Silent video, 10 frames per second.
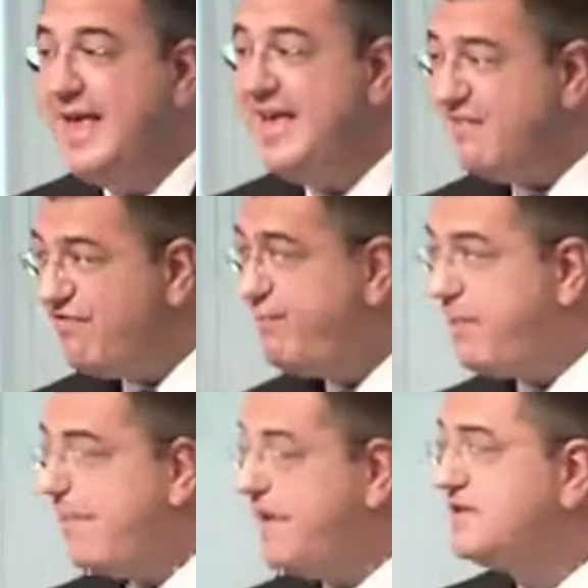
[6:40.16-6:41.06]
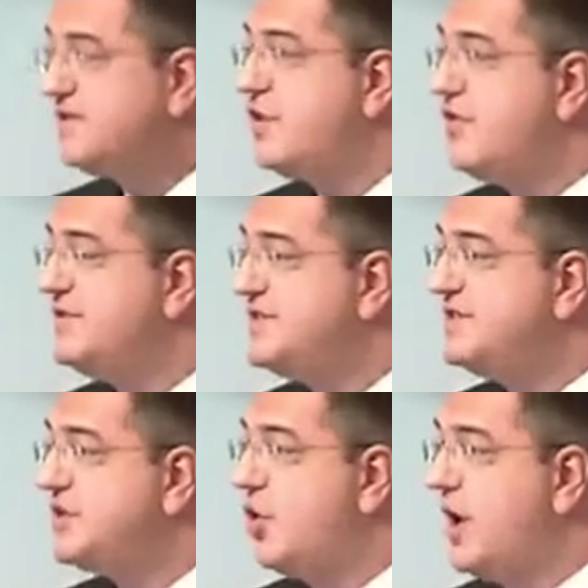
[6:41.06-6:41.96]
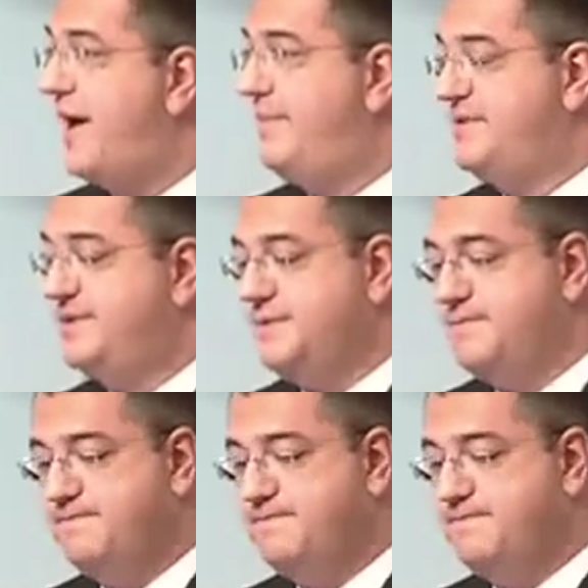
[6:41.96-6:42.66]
If public services collapse,